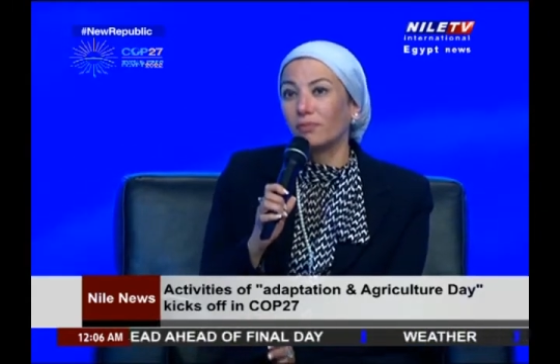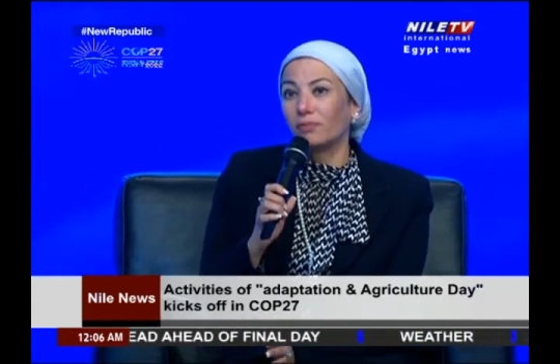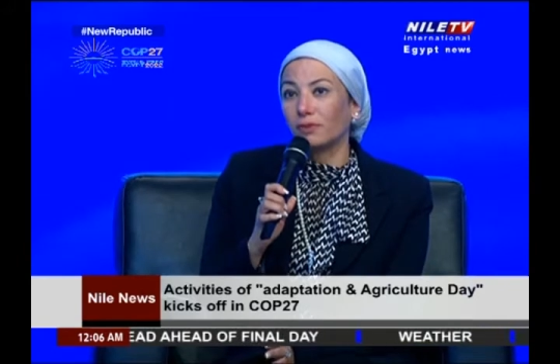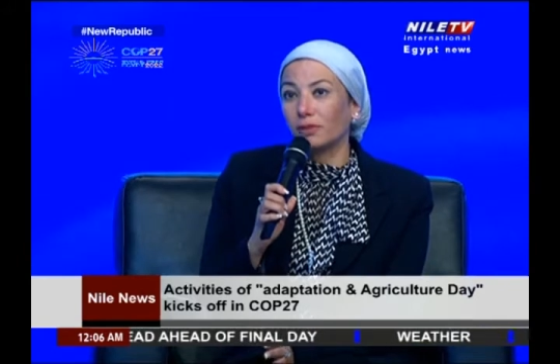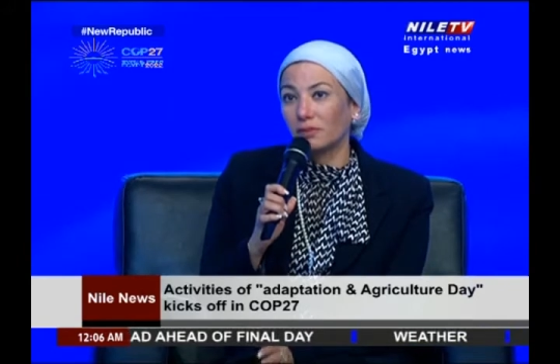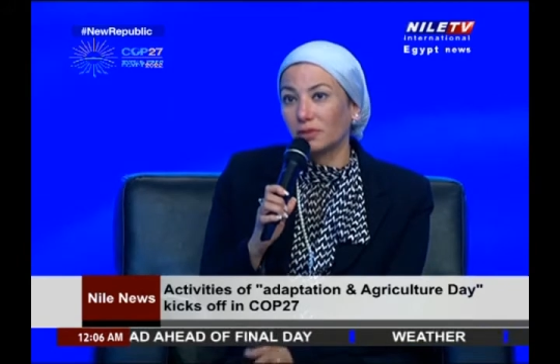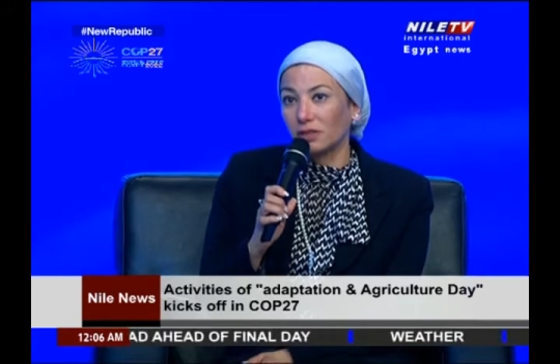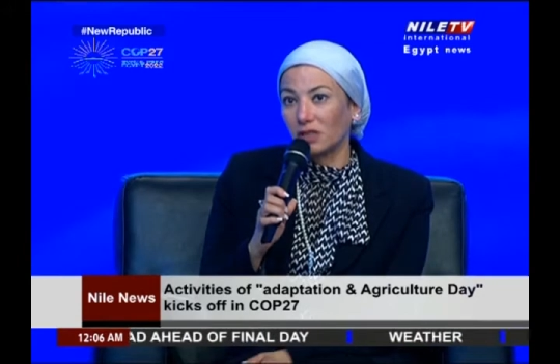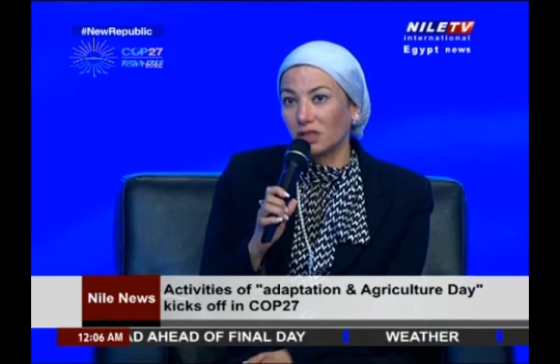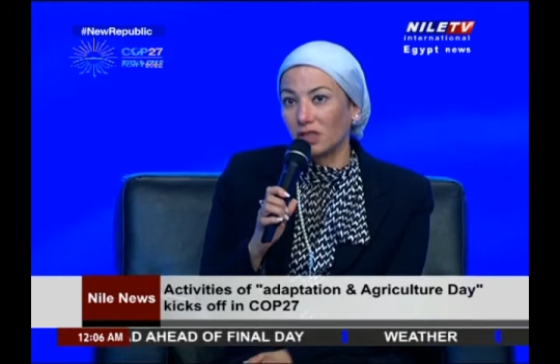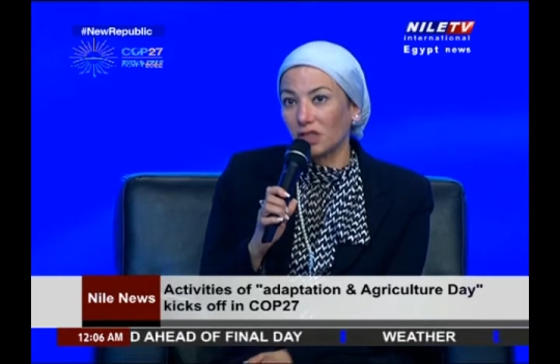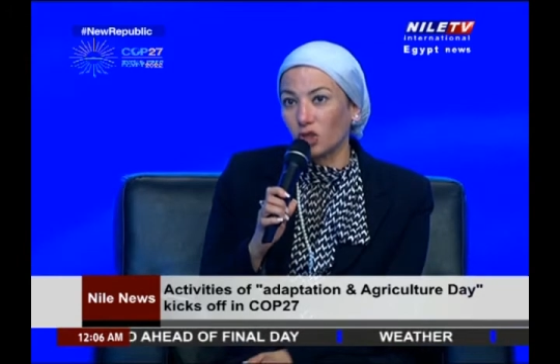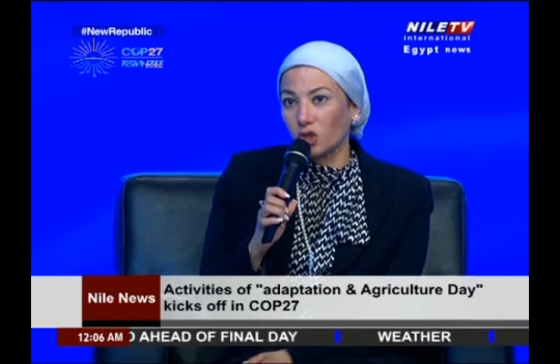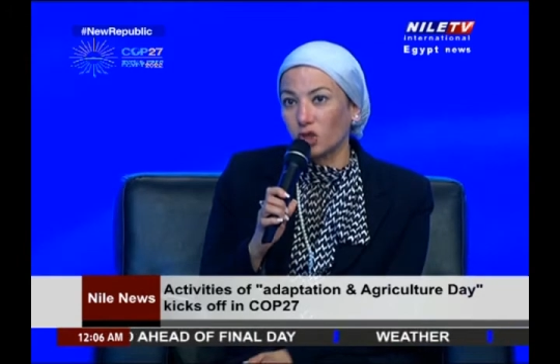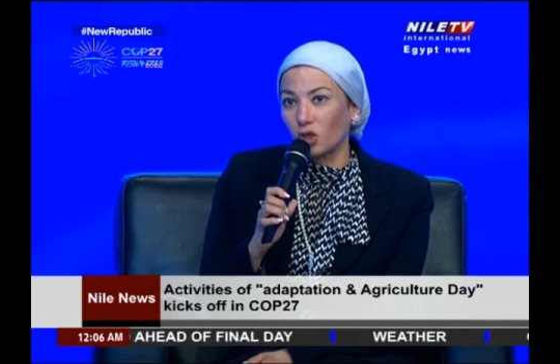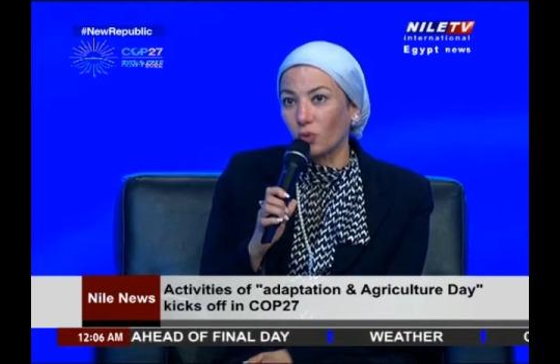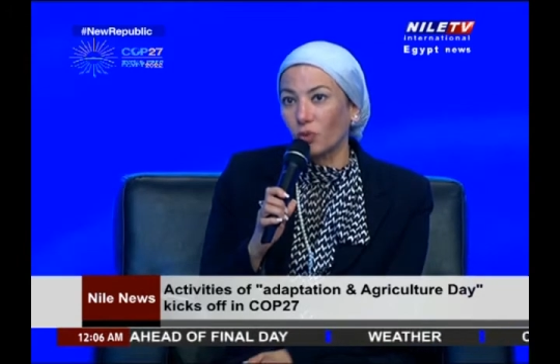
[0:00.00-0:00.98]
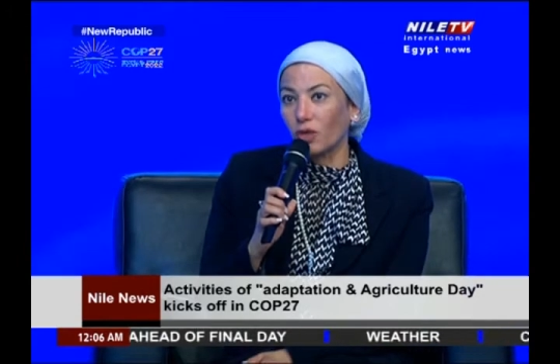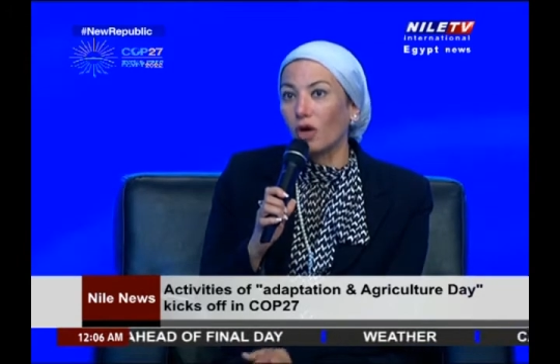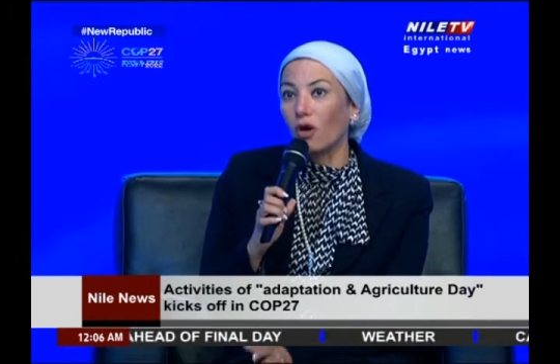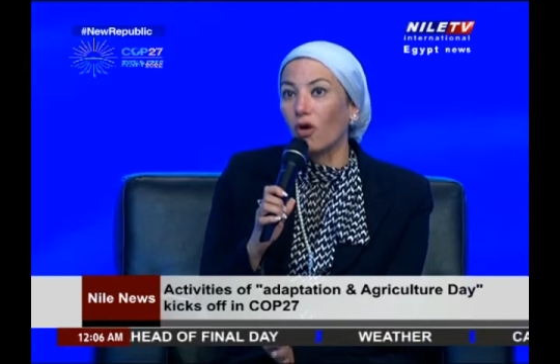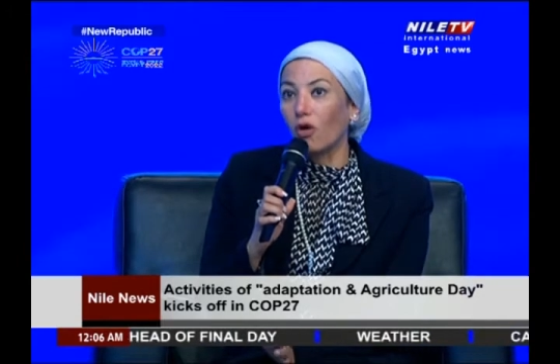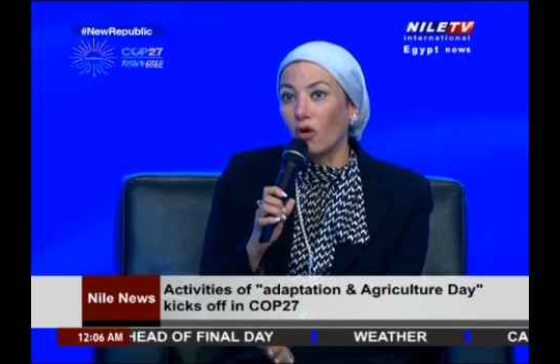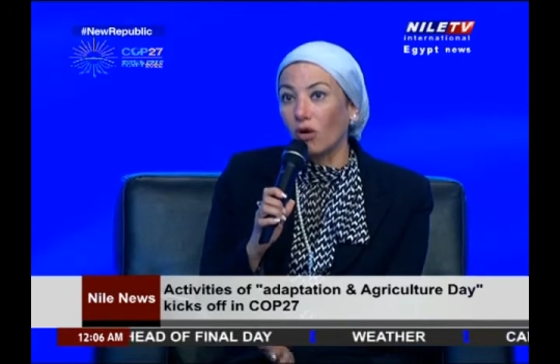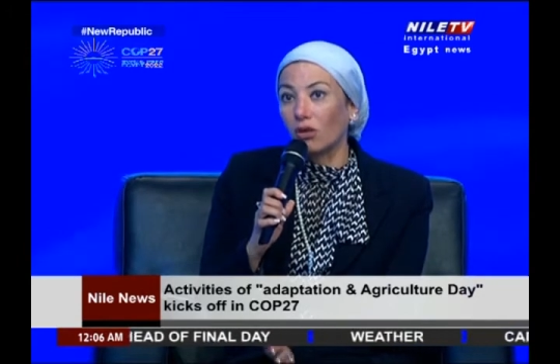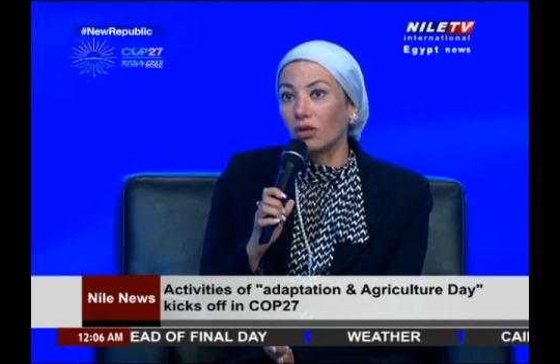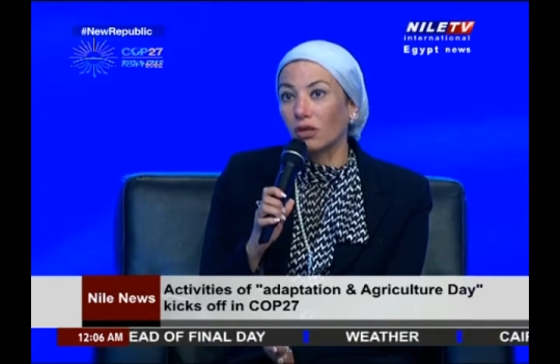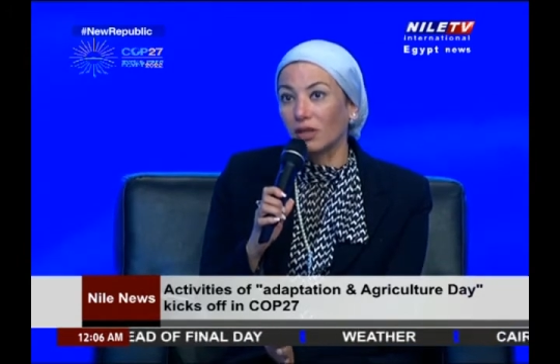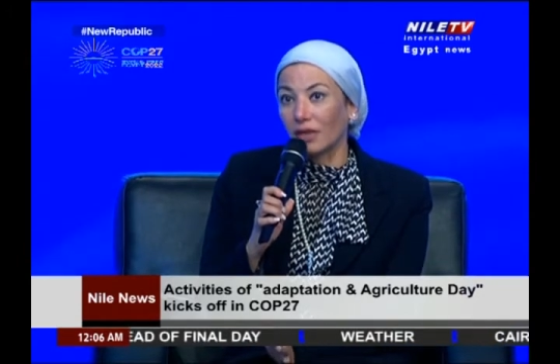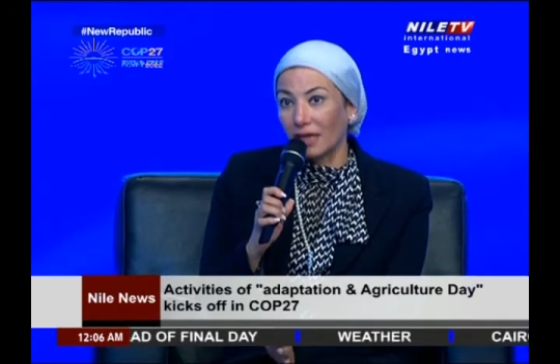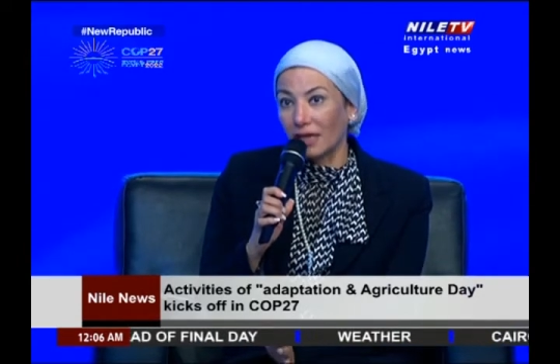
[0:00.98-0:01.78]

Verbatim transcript: climate disasters.